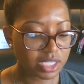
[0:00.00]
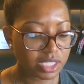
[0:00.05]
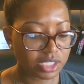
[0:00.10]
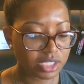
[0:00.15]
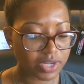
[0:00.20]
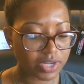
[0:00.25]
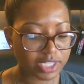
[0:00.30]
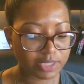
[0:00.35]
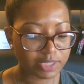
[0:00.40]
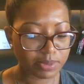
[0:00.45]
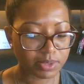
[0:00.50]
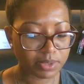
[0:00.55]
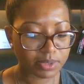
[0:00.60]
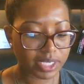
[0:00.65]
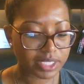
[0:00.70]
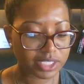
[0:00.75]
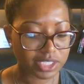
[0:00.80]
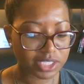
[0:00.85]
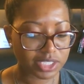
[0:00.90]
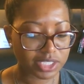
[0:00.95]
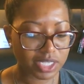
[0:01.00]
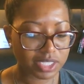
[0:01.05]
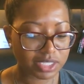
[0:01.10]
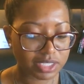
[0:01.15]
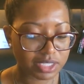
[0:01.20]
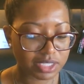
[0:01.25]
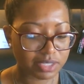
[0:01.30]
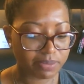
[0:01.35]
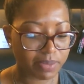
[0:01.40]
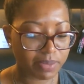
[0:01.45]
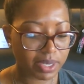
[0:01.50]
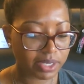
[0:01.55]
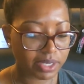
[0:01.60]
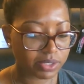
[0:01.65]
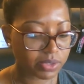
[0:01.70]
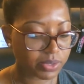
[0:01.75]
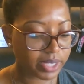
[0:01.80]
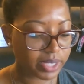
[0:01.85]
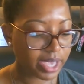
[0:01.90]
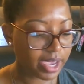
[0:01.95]
transportations,
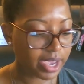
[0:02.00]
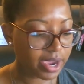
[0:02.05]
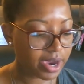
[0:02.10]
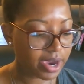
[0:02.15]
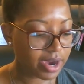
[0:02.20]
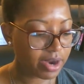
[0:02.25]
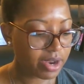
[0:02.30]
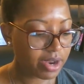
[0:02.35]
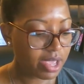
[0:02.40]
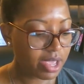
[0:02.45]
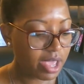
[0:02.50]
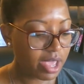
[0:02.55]
medical care,